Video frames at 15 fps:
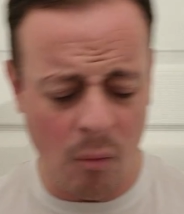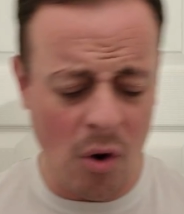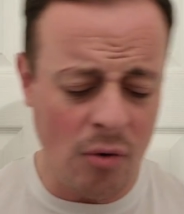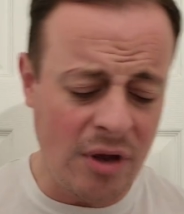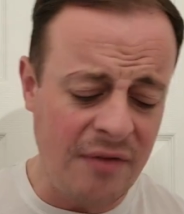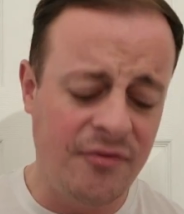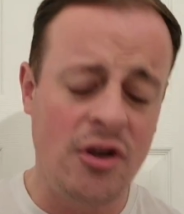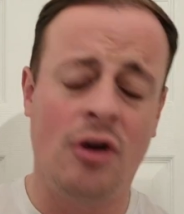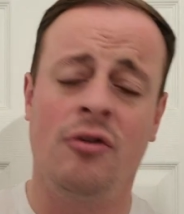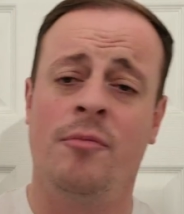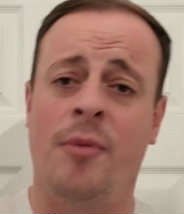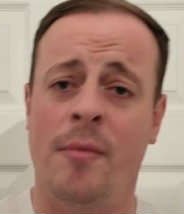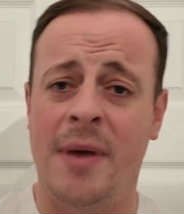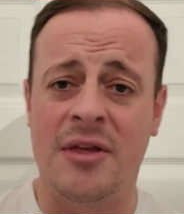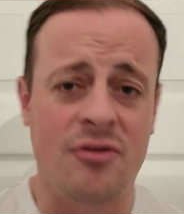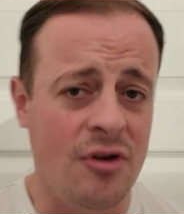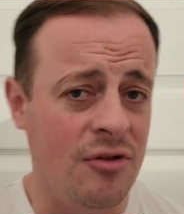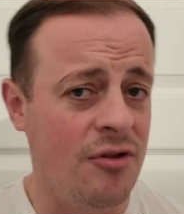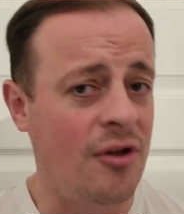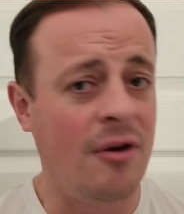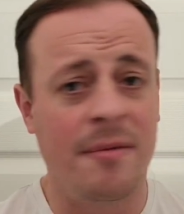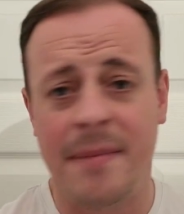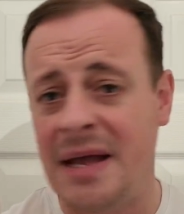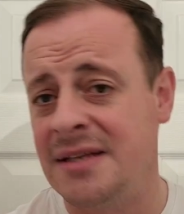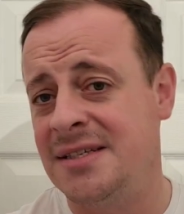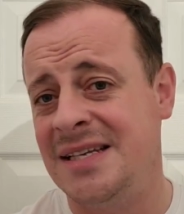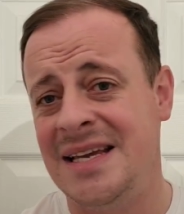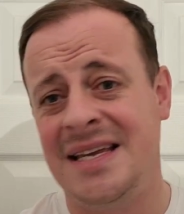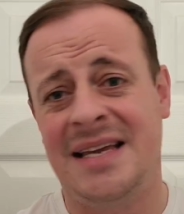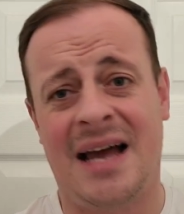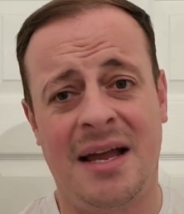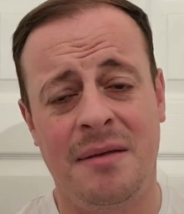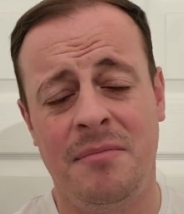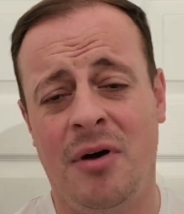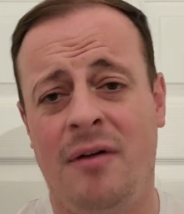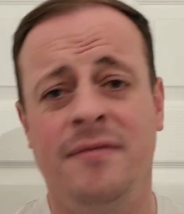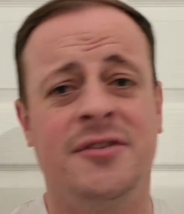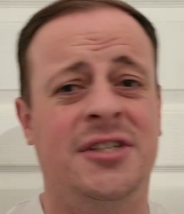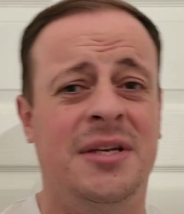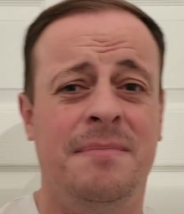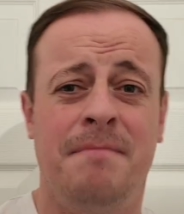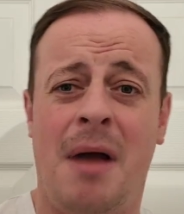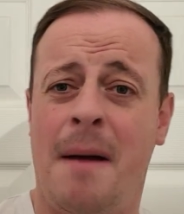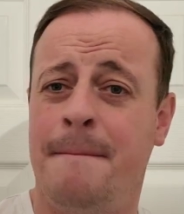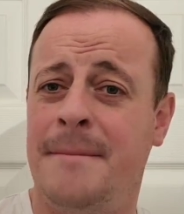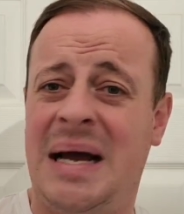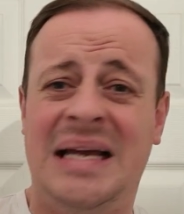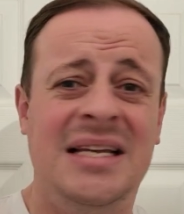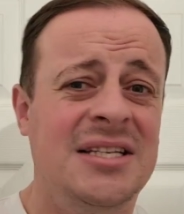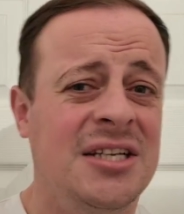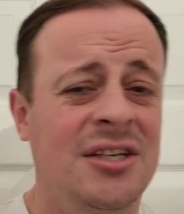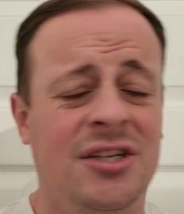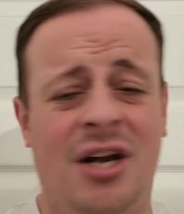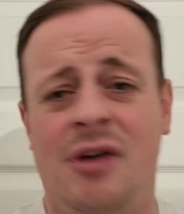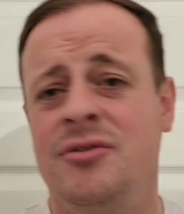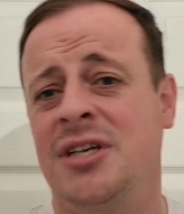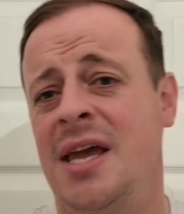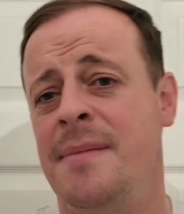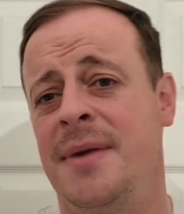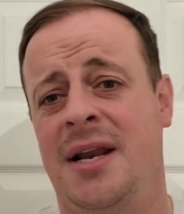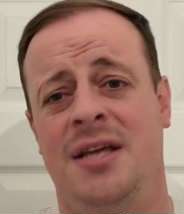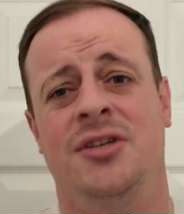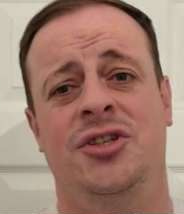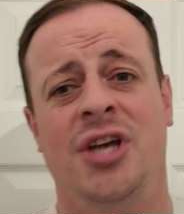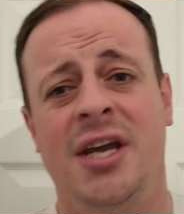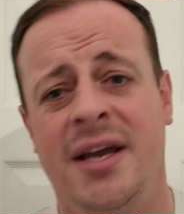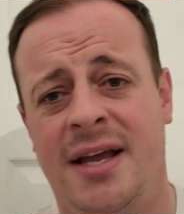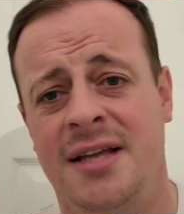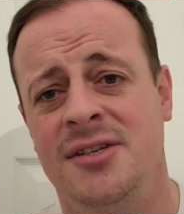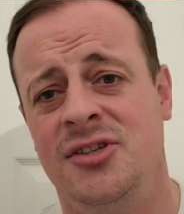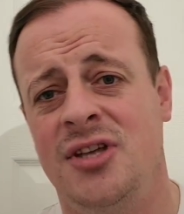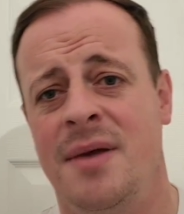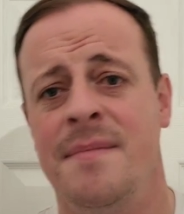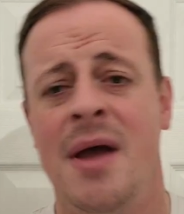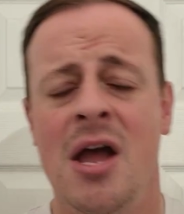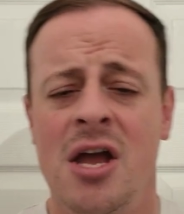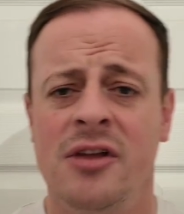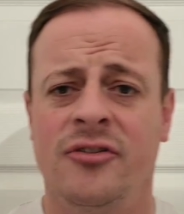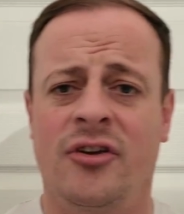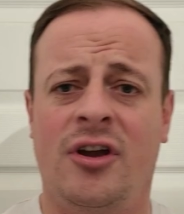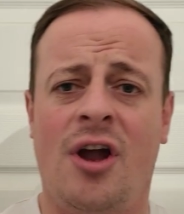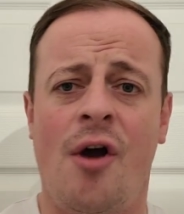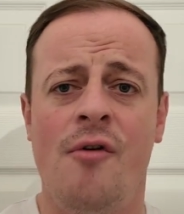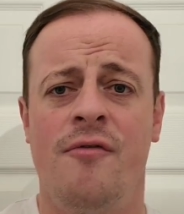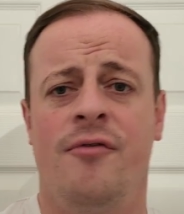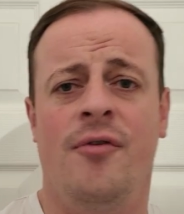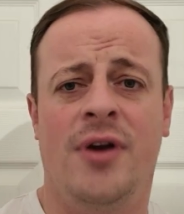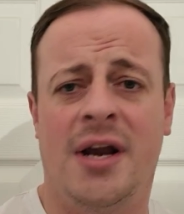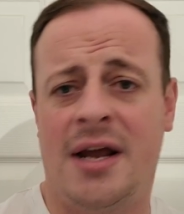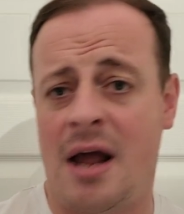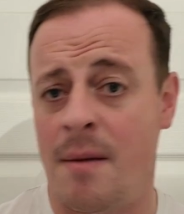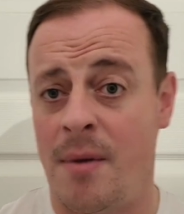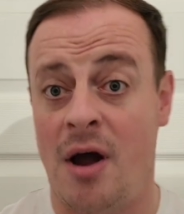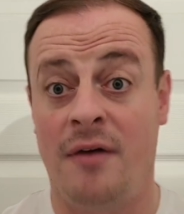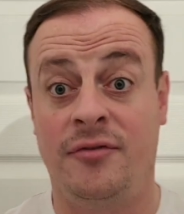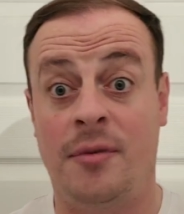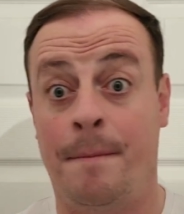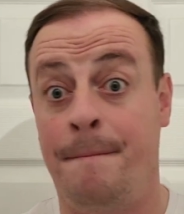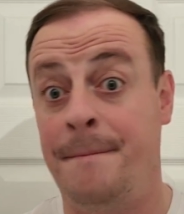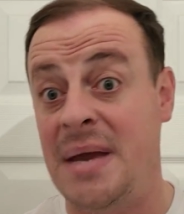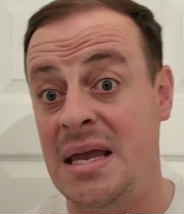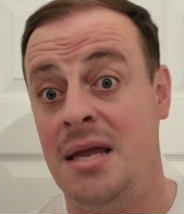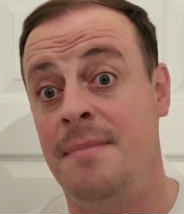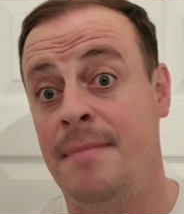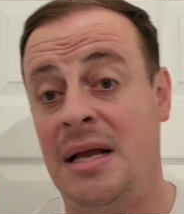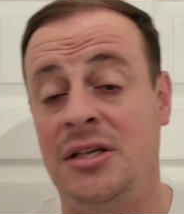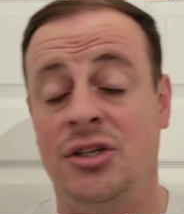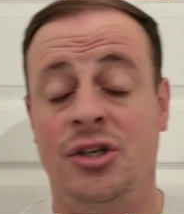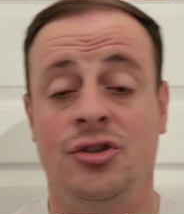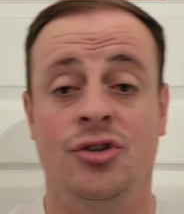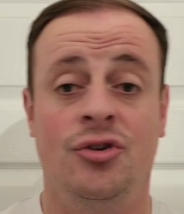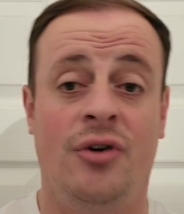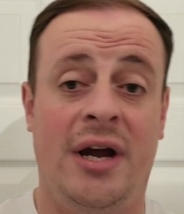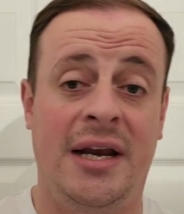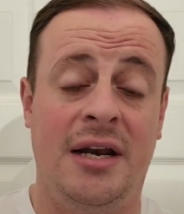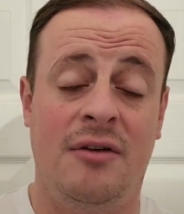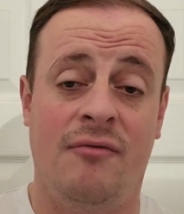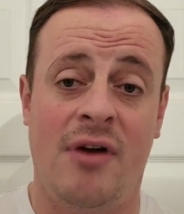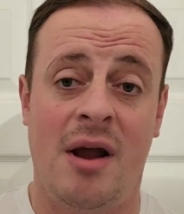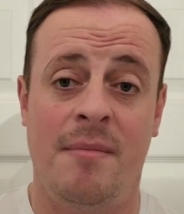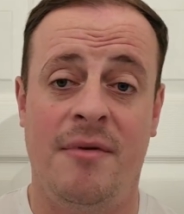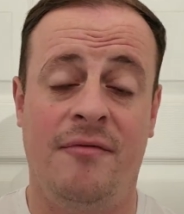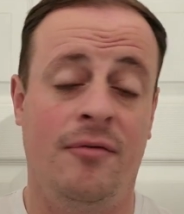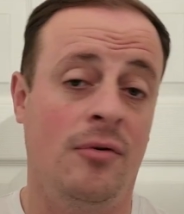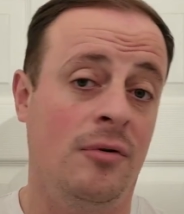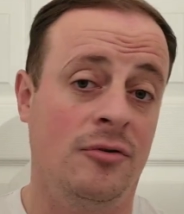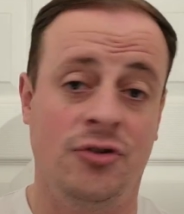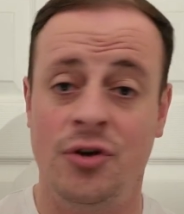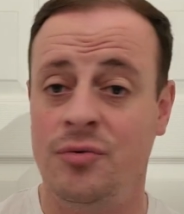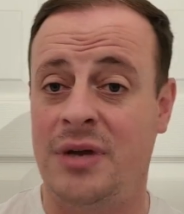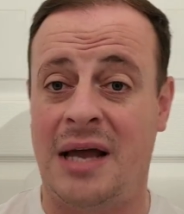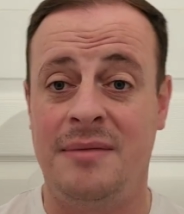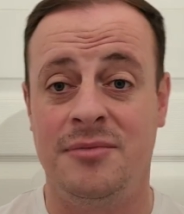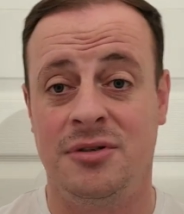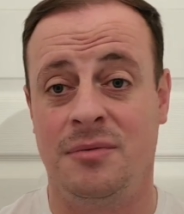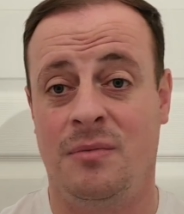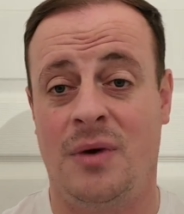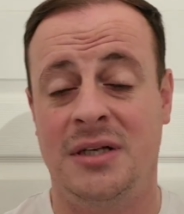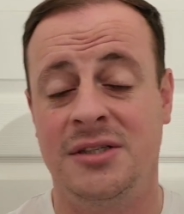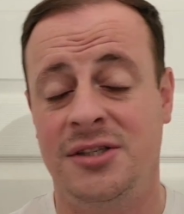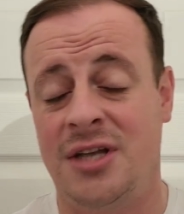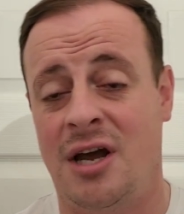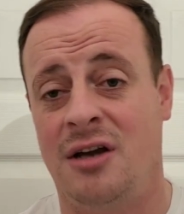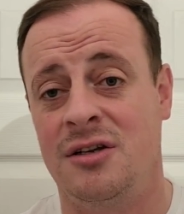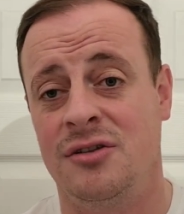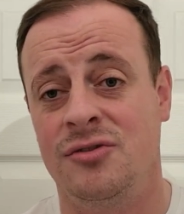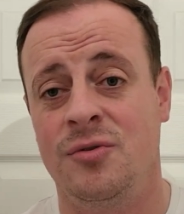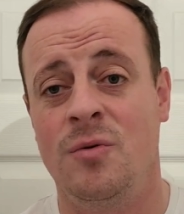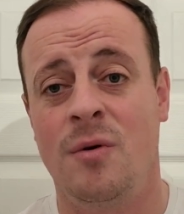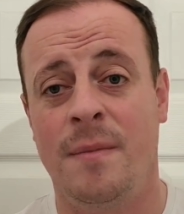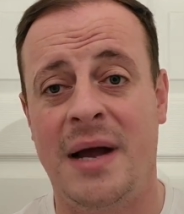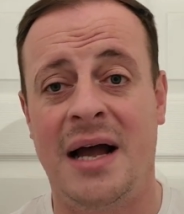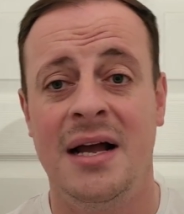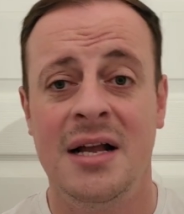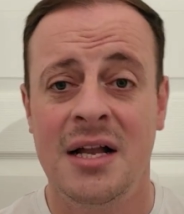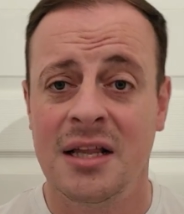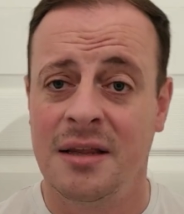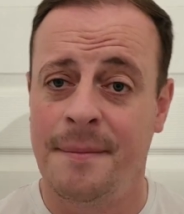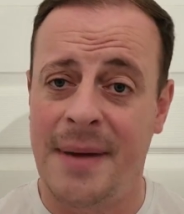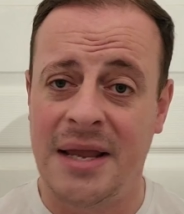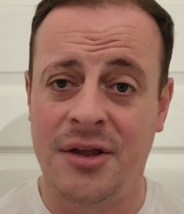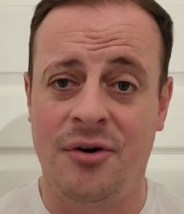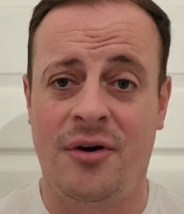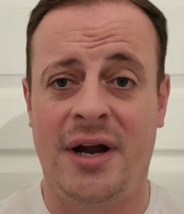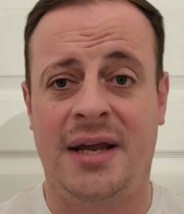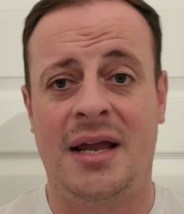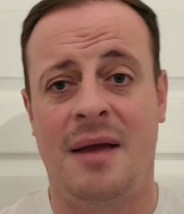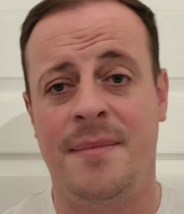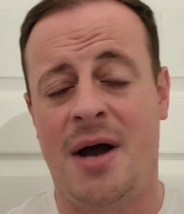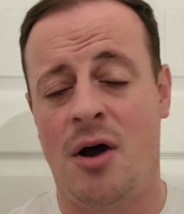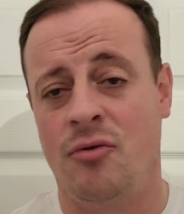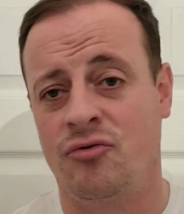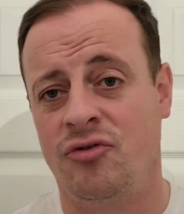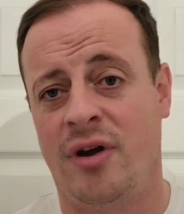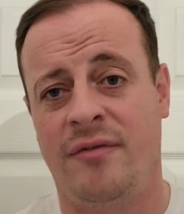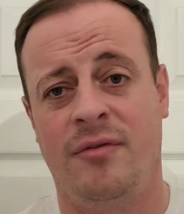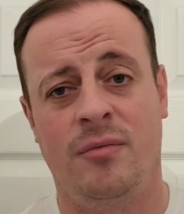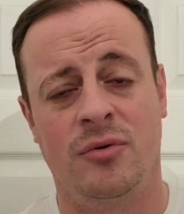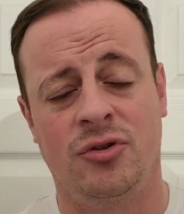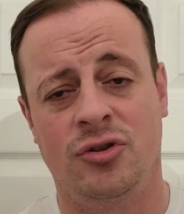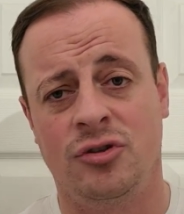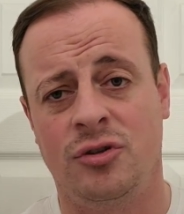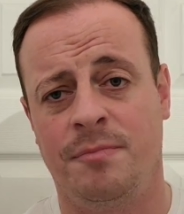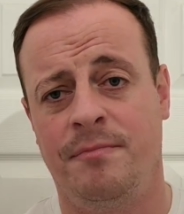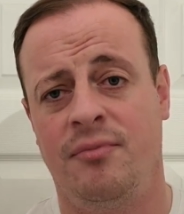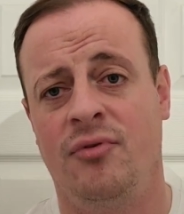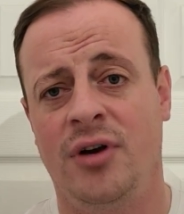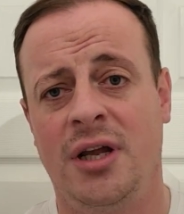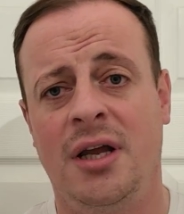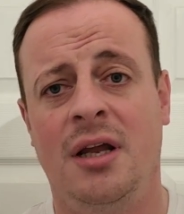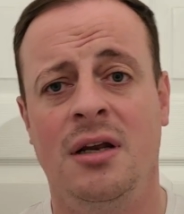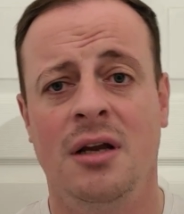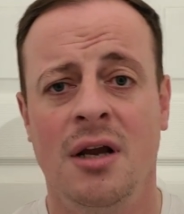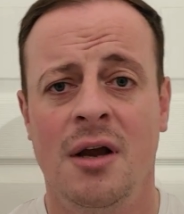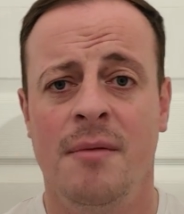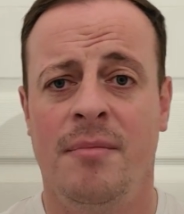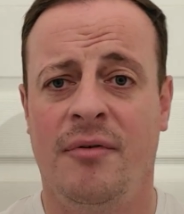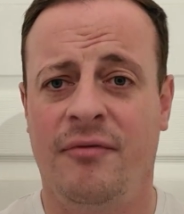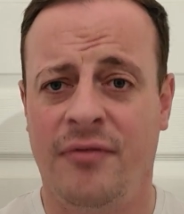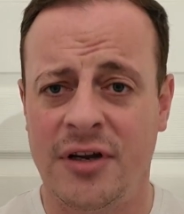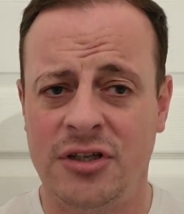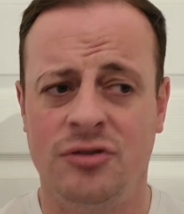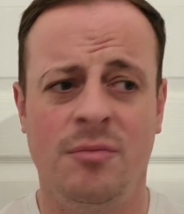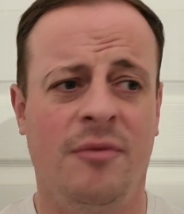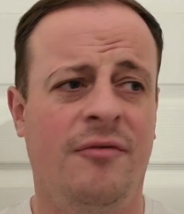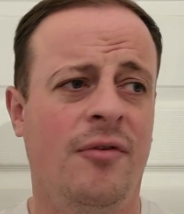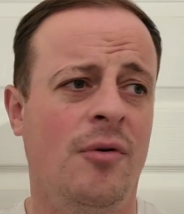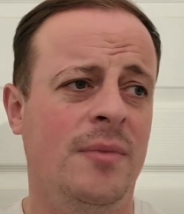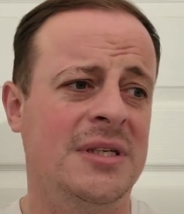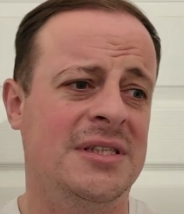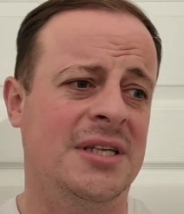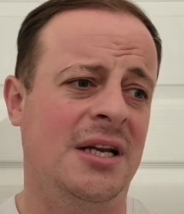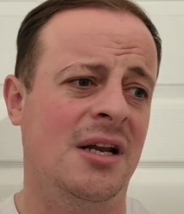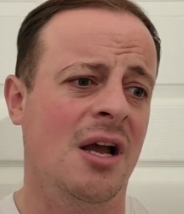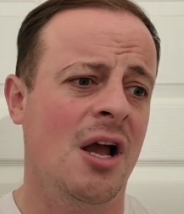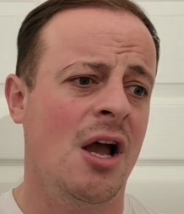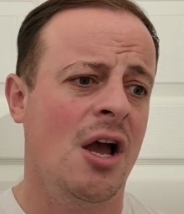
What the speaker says: will give the honourable mention. So the Man City game, obviously amazing, you know, to keep a clean sheet against them, to go through in the cup after beating Manchester United in the round before. 2 games at once there I can talk about. The Man United game at Old Trafford was just a brilliant professional performance, and